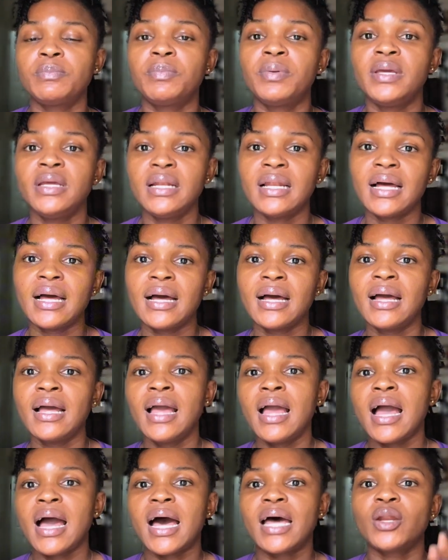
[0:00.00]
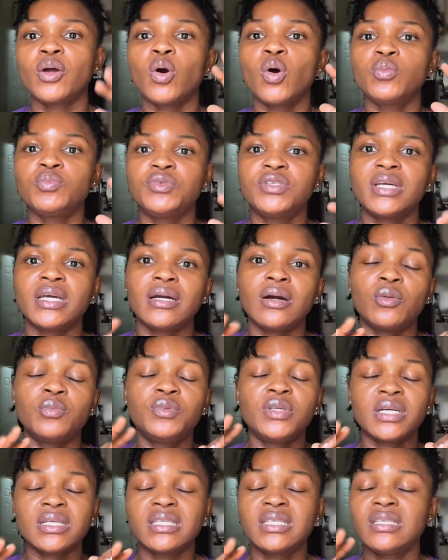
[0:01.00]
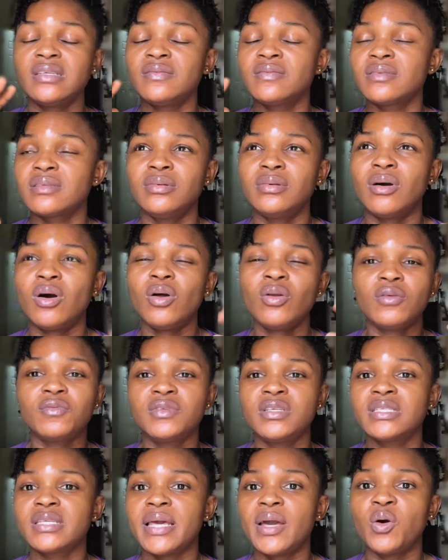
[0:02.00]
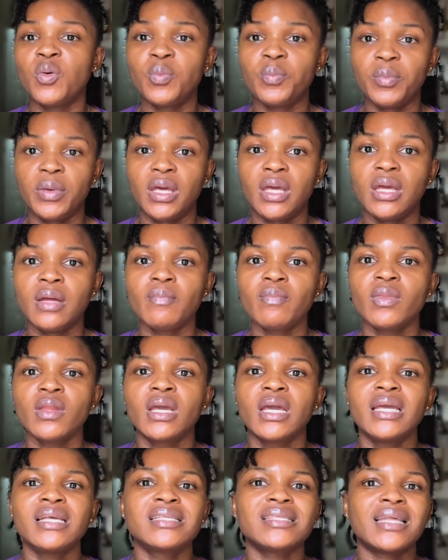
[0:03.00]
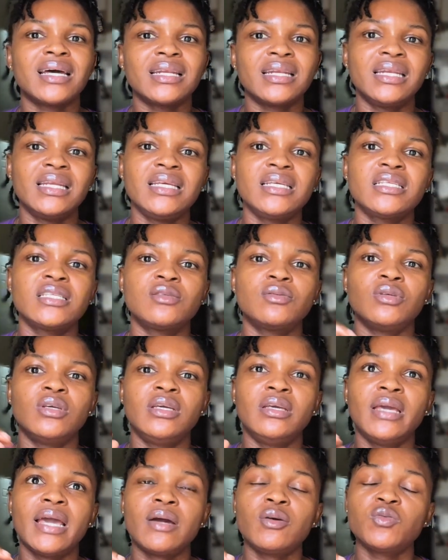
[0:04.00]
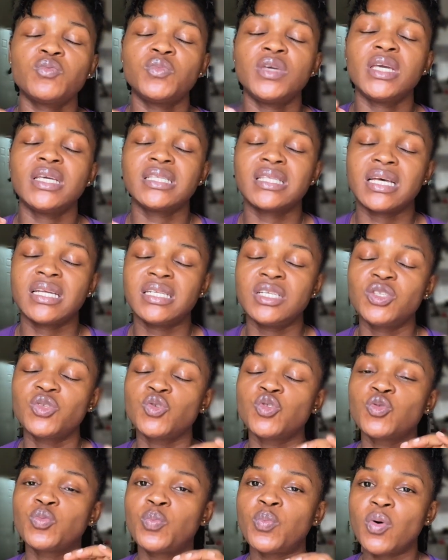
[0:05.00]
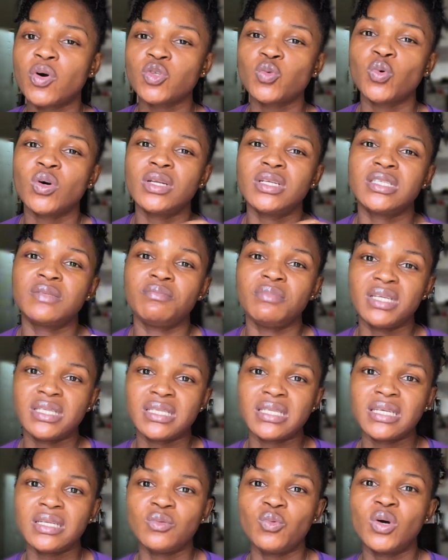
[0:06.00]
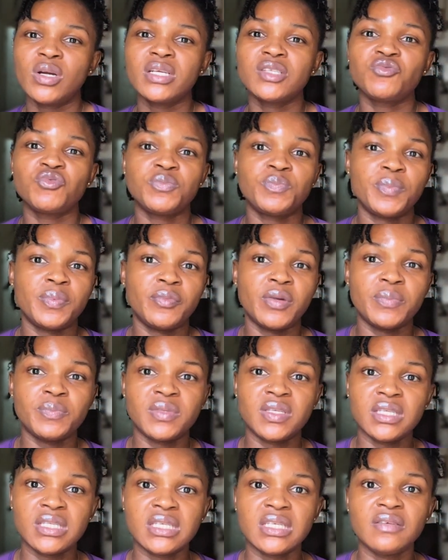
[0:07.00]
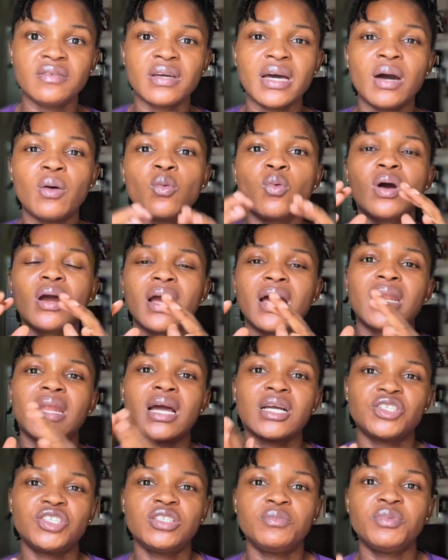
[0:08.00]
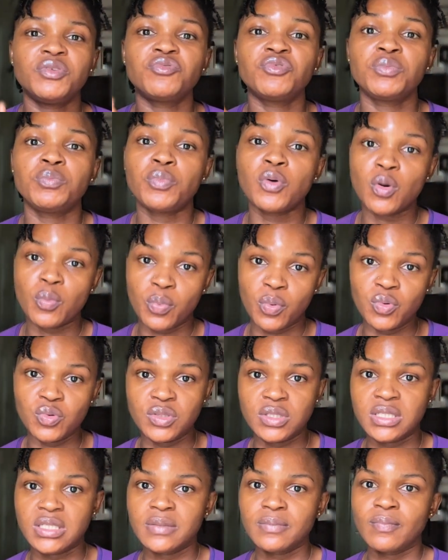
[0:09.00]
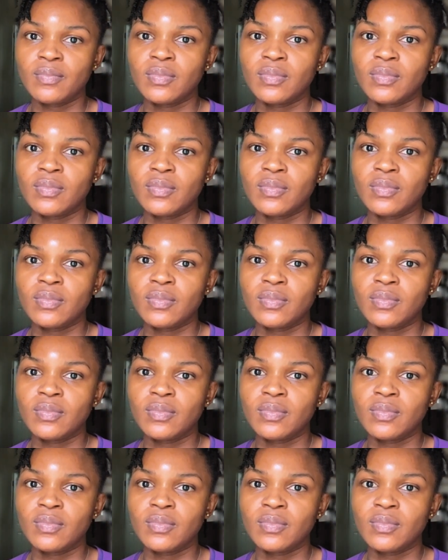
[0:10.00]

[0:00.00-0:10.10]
pillar, and objectives. All of this help me instantly. It helps me instantly to spot what is missing, what is repetitive, and what can actually be repurposed.